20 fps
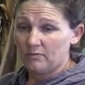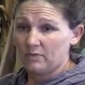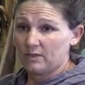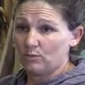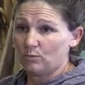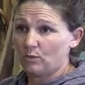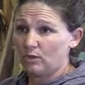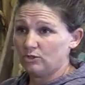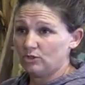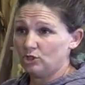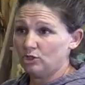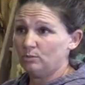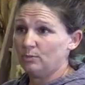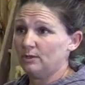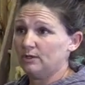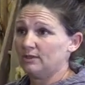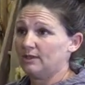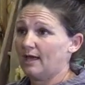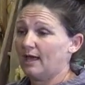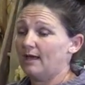then once you
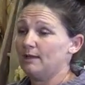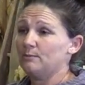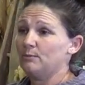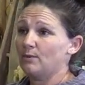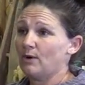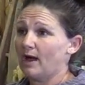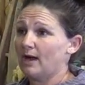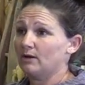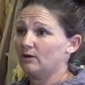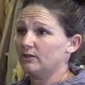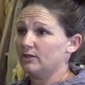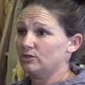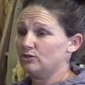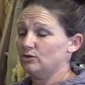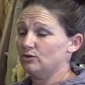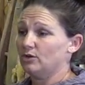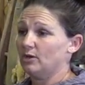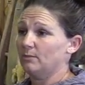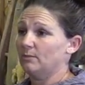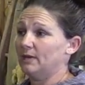put that bridle that
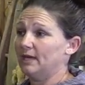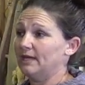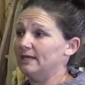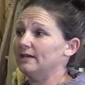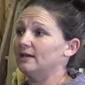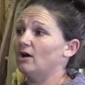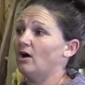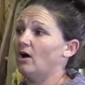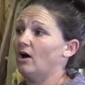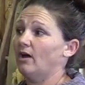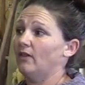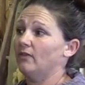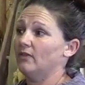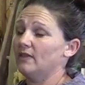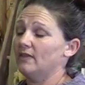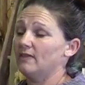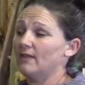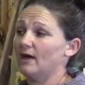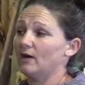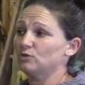you in on,
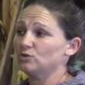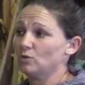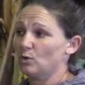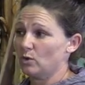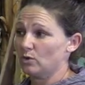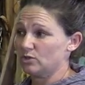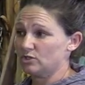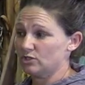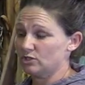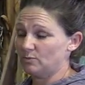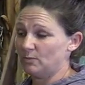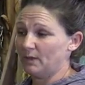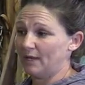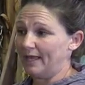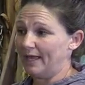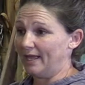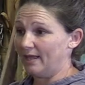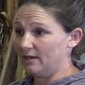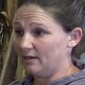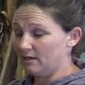then those horses
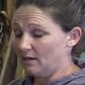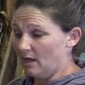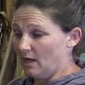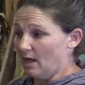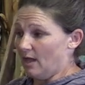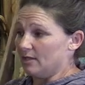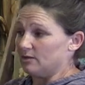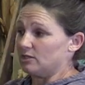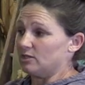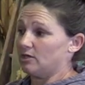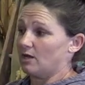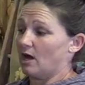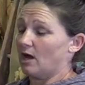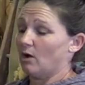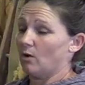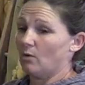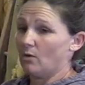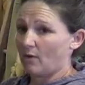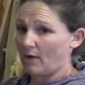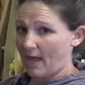begin to
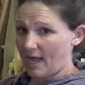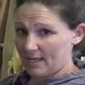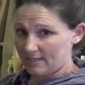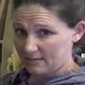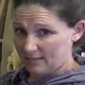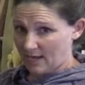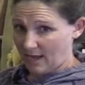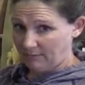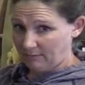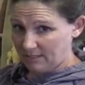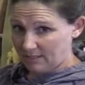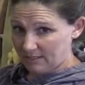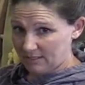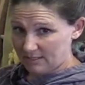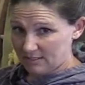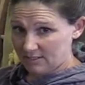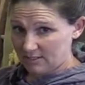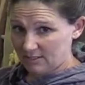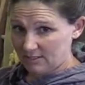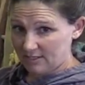know, okay, it's time to
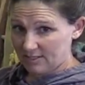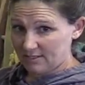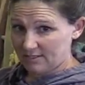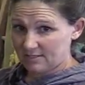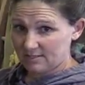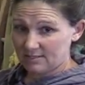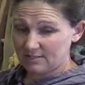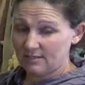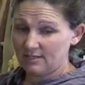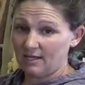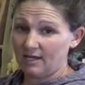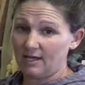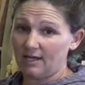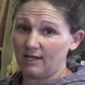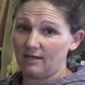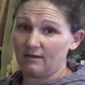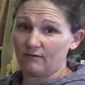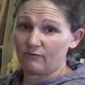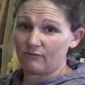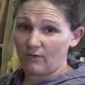get serious
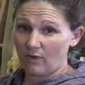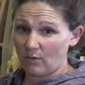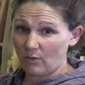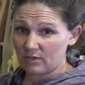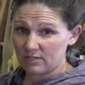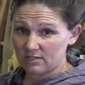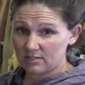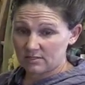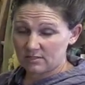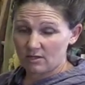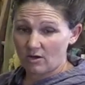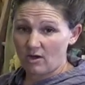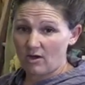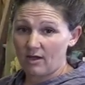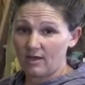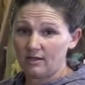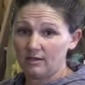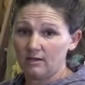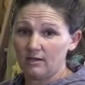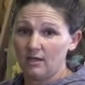and focus
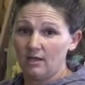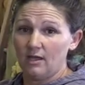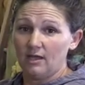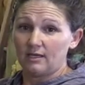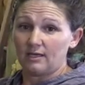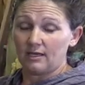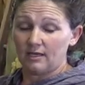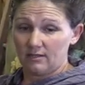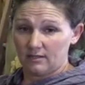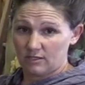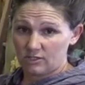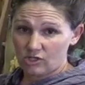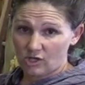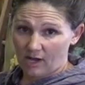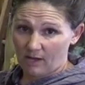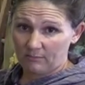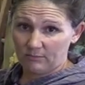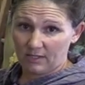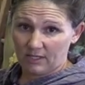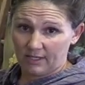on getting the
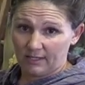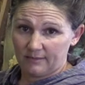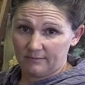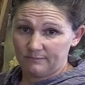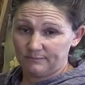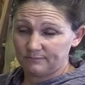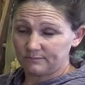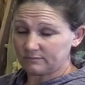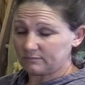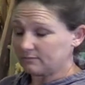job done.